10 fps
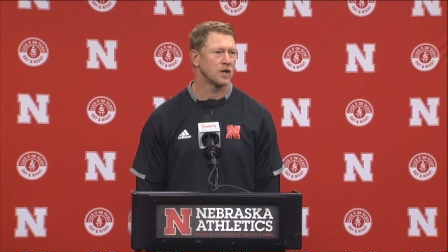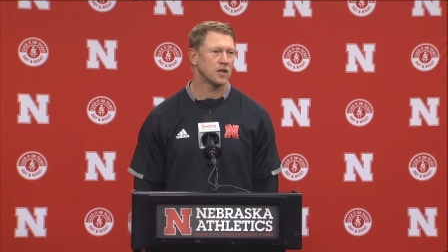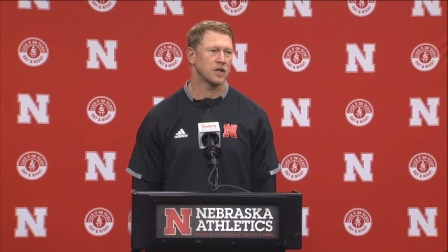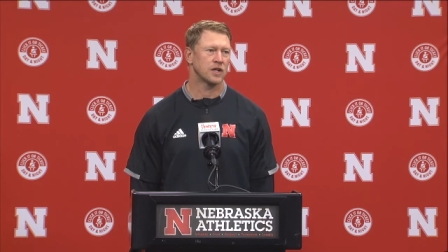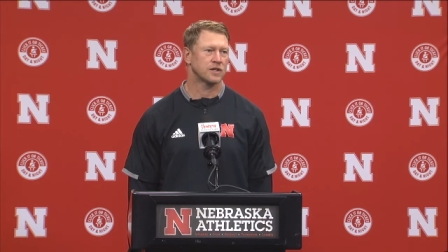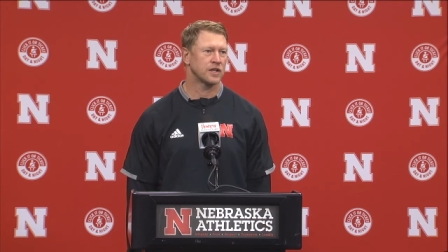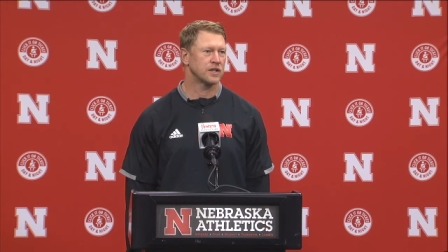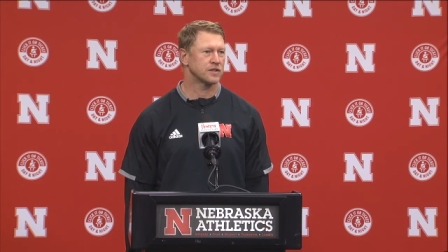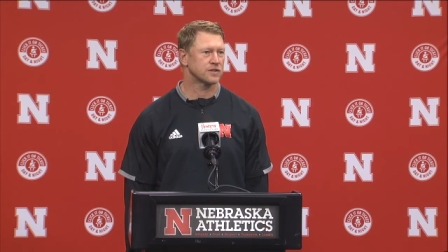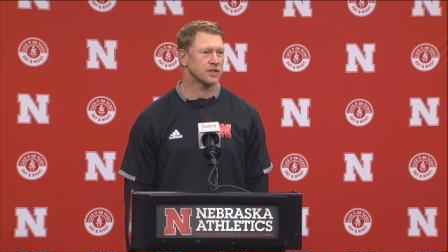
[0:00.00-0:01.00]
Yeah,
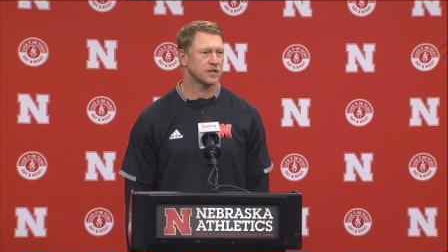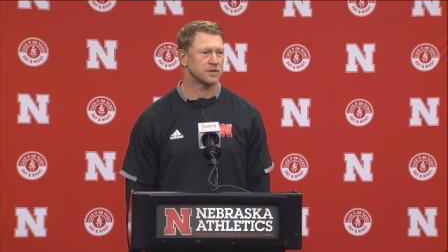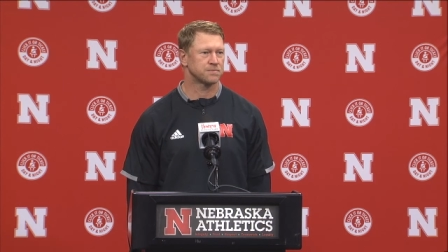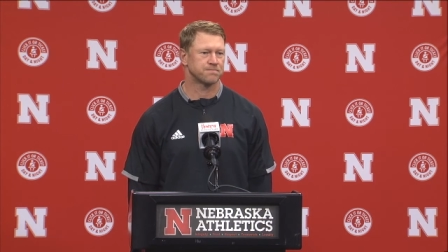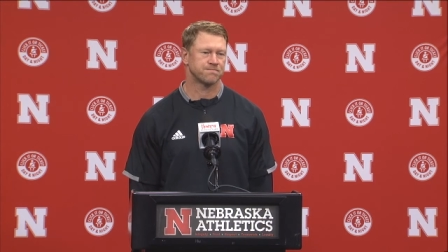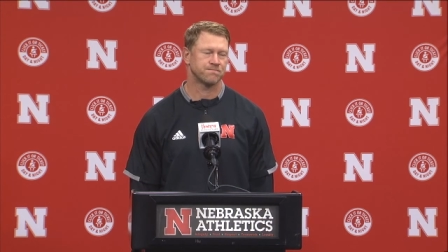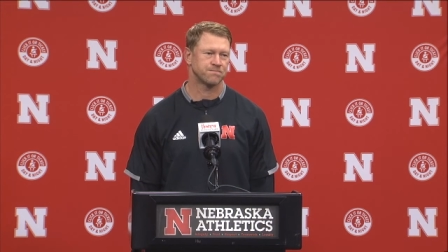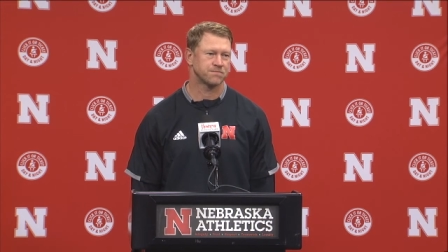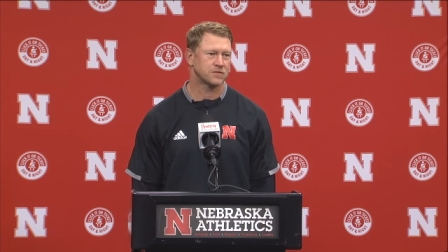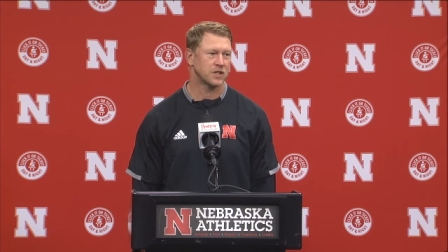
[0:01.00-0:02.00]
Teddy's uh,
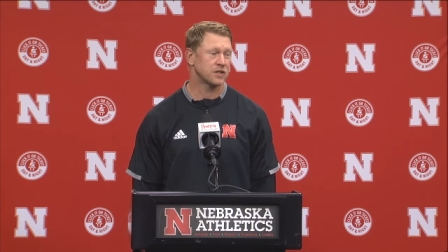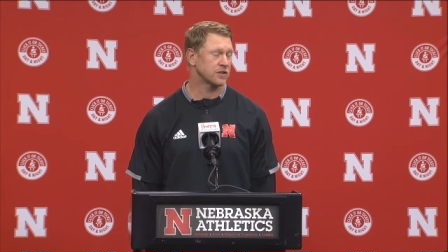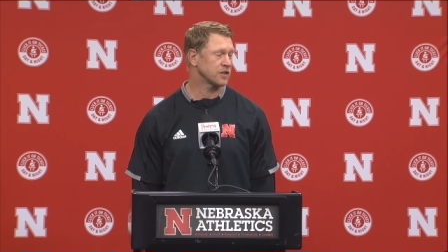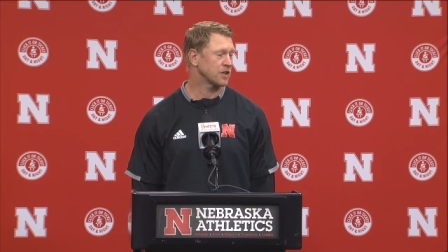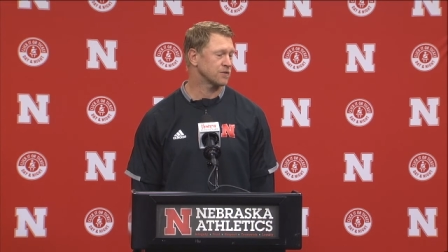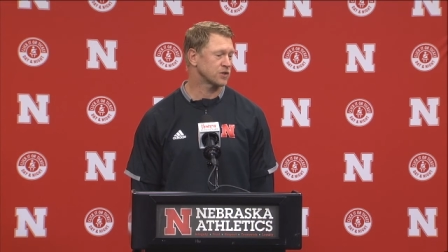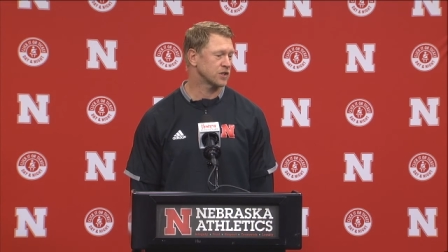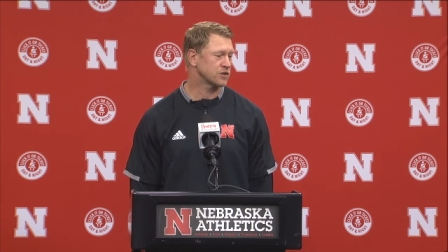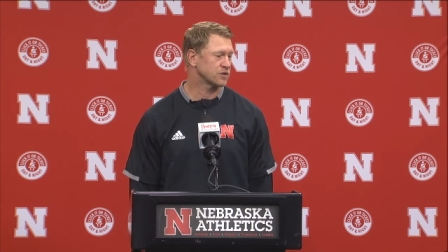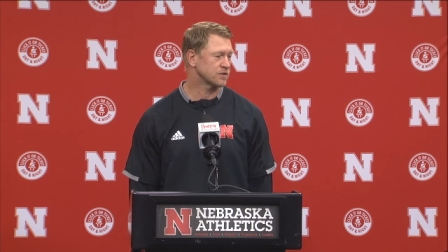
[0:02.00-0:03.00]
Teddy's in the
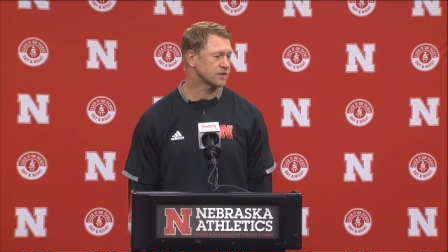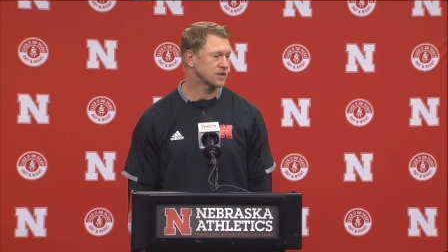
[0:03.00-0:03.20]
conversation.